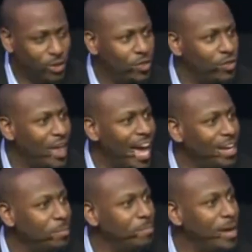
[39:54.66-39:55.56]

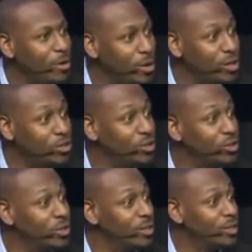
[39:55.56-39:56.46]
That marriage
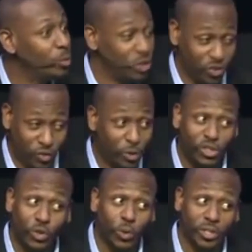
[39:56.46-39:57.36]
which is very
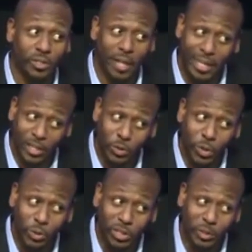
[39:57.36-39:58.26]
short. I can do a
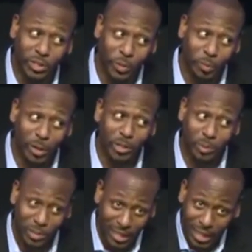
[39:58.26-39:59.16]
whole series on marriage,
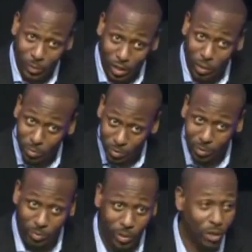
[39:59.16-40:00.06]
but today we
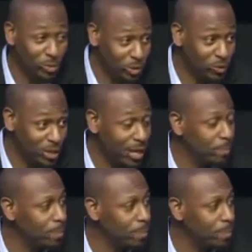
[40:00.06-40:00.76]
almost over time.